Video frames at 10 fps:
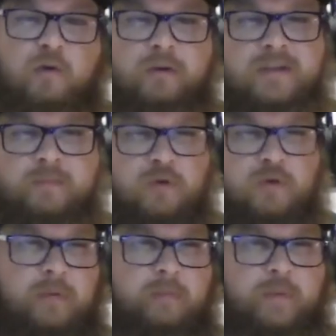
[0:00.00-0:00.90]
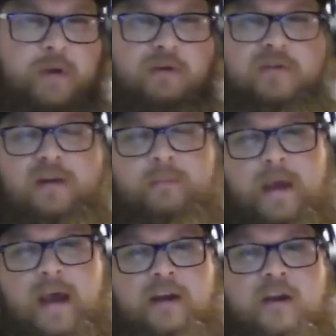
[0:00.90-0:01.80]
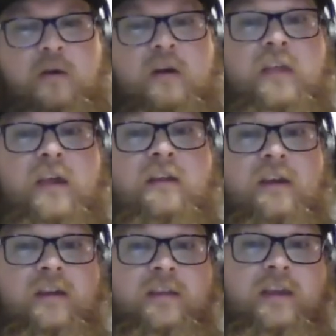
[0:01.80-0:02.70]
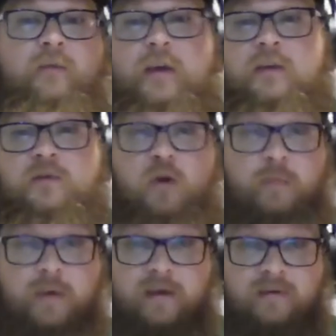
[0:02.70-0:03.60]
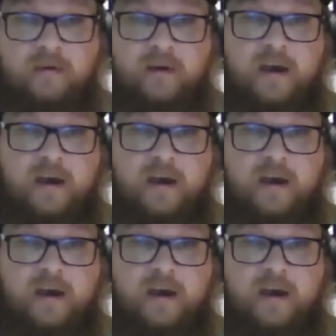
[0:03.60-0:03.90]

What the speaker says: crisp German beers in a patio, and then they have like tubing.